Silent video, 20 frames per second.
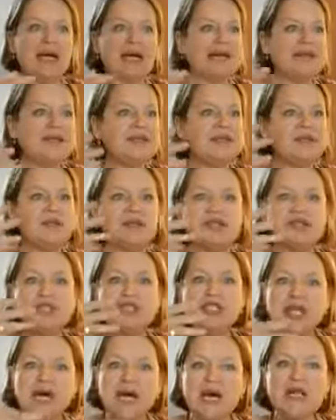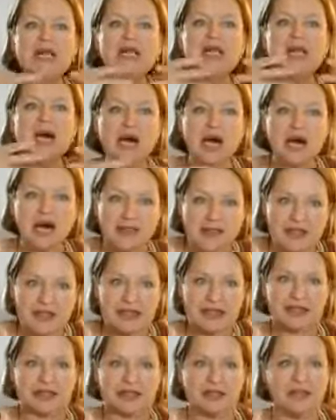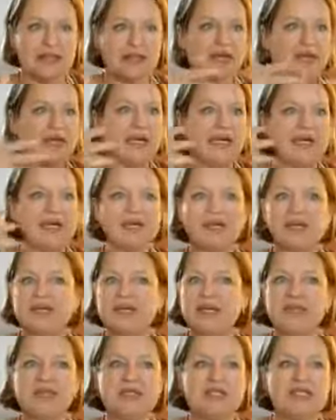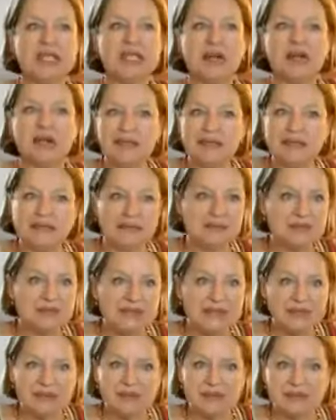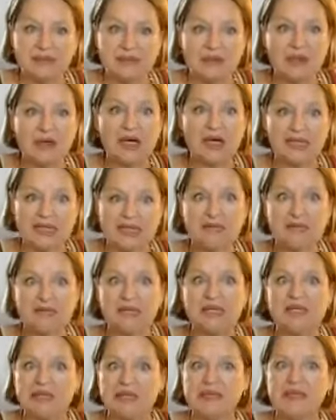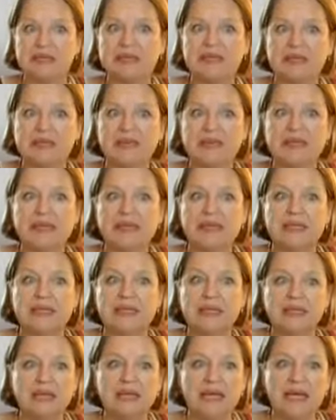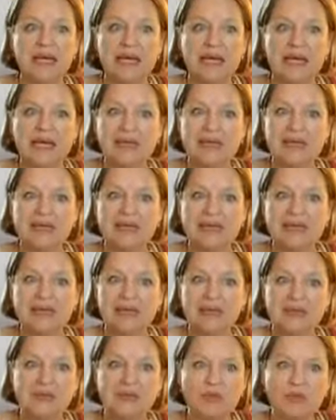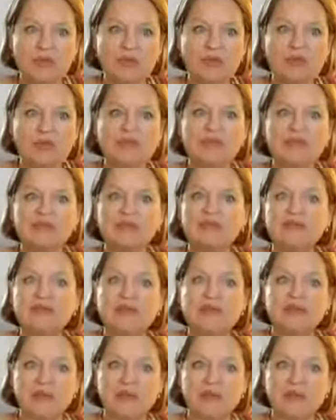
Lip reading: And there was none other. It was the ultimate cosmic terror, really. And at the moment of the